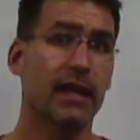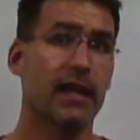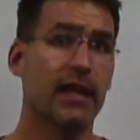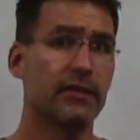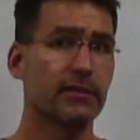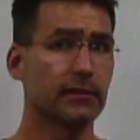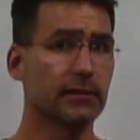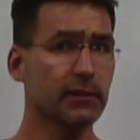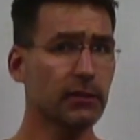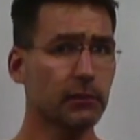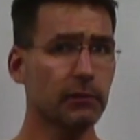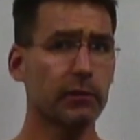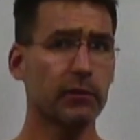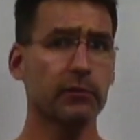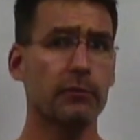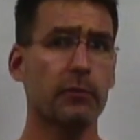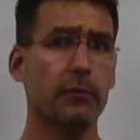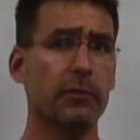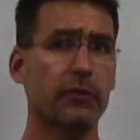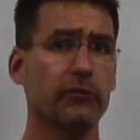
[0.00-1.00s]
It's a little bit
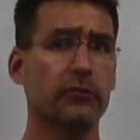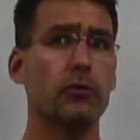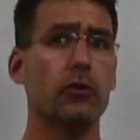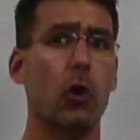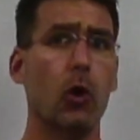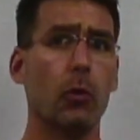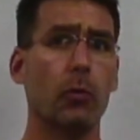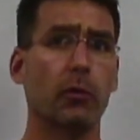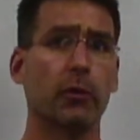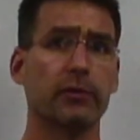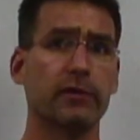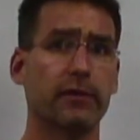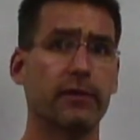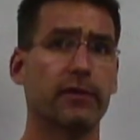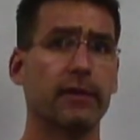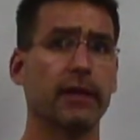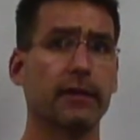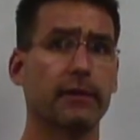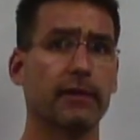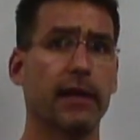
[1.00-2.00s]
of a misnomer to
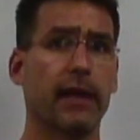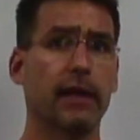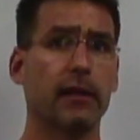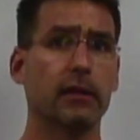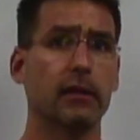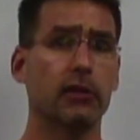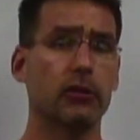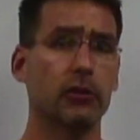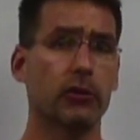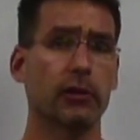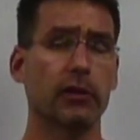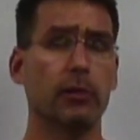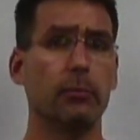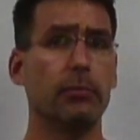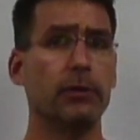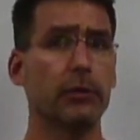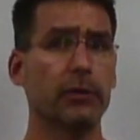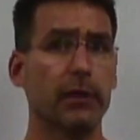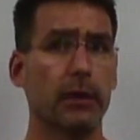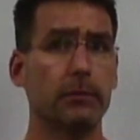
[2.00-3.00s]
think that you're going to
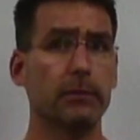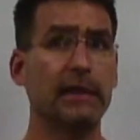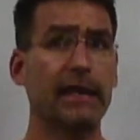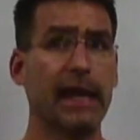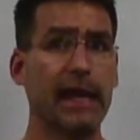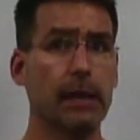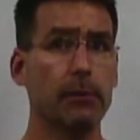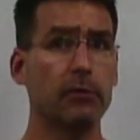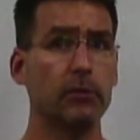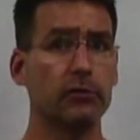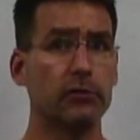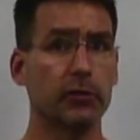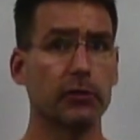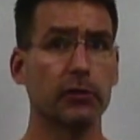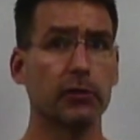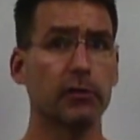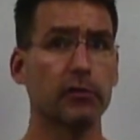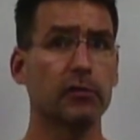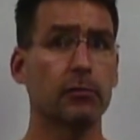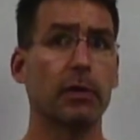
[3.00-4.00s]
build up game
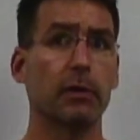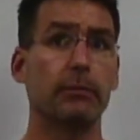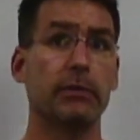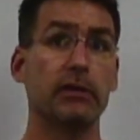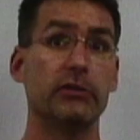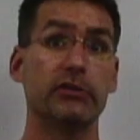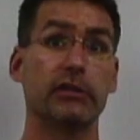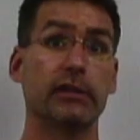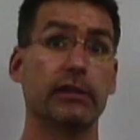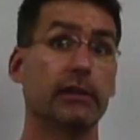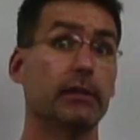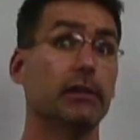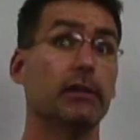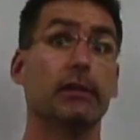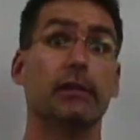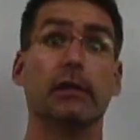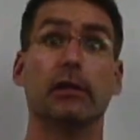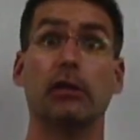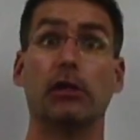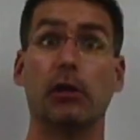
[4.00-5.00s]
endurance by pitching,
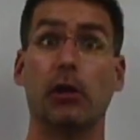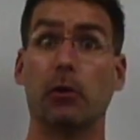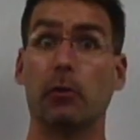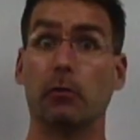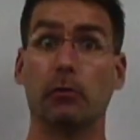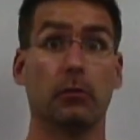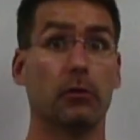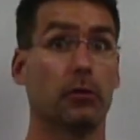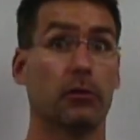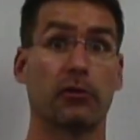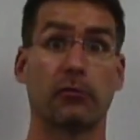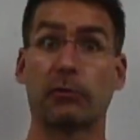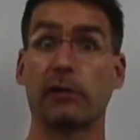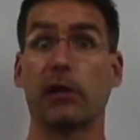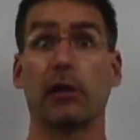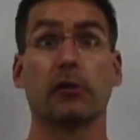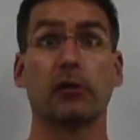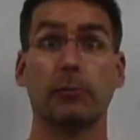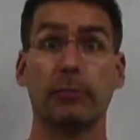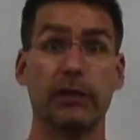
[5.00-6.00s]
you know,
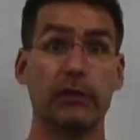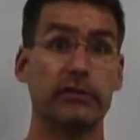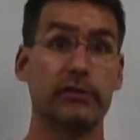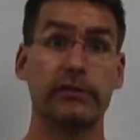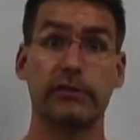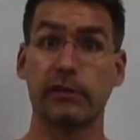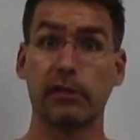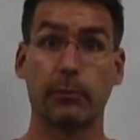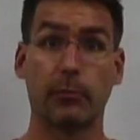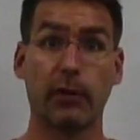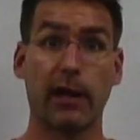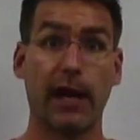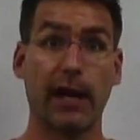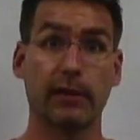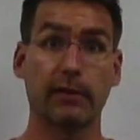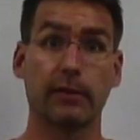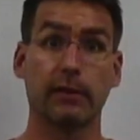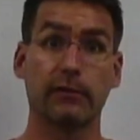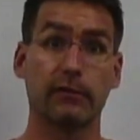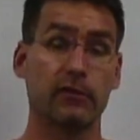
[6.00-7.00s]
300 pitches in a
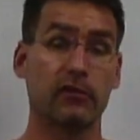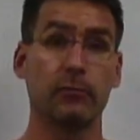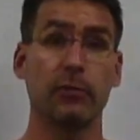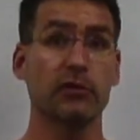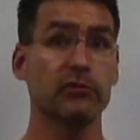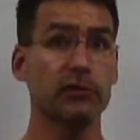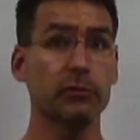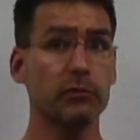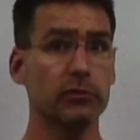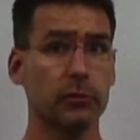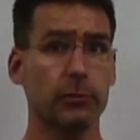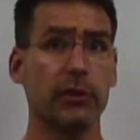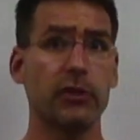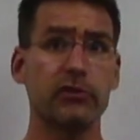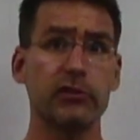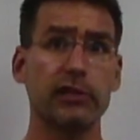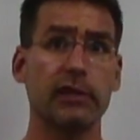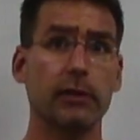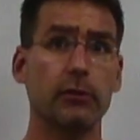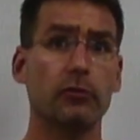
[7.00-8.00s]
practice, especially when you're
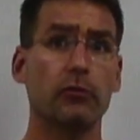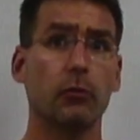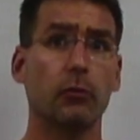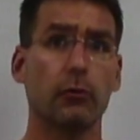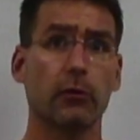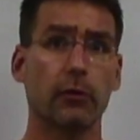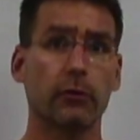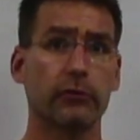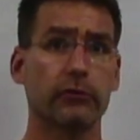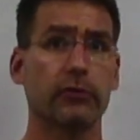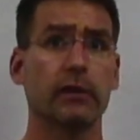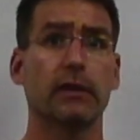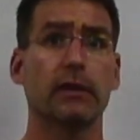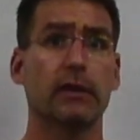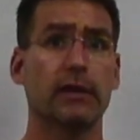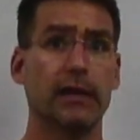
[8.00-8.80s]
pitching indoors.